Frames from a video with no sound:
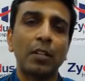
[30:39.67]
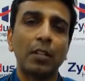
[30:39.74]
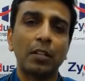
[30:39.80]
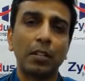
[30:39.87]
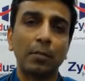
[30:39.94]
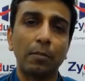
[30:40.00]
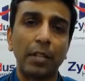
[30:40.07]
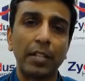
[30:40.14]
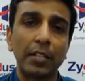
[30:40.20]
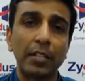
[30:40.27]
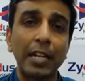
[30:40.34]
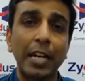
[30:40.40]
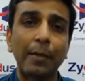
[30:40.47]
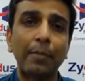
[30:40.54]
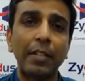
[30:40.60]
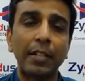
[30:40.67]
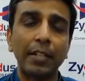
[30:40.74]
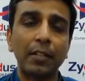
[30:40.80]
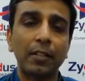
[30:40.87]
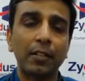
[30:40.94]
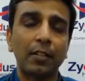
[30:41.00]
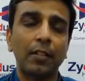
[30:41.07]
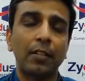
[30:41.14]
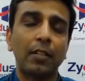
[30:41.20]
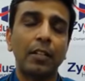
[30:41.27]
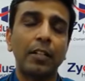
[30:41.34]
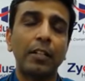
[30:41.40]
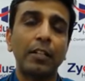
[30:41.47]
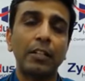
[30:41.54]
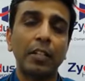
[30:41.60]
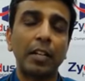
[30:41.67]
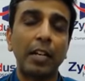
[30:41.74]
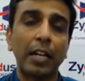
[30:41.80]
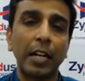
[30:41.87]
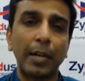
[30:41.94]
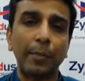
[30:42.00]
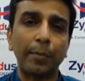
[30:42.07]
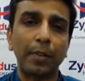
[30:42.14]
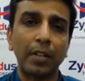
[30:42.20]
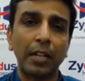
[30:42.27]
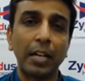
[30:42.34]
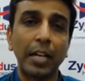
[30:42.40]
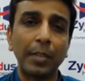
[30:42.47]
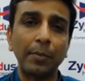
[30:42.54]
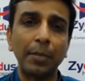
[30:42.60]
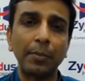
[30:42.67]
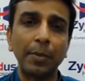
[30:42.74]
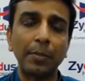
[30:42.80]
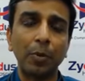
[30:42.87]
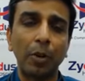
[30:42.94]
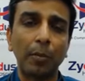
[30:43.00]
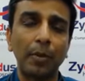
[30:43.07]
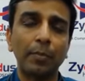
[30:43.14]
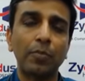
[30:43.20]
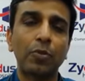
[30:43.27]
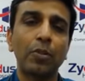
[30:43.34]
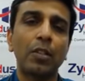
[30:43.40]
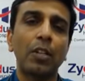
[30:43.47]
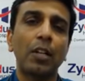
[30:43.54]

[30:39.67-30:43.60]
somebody is diabetic, he is a high BP problems,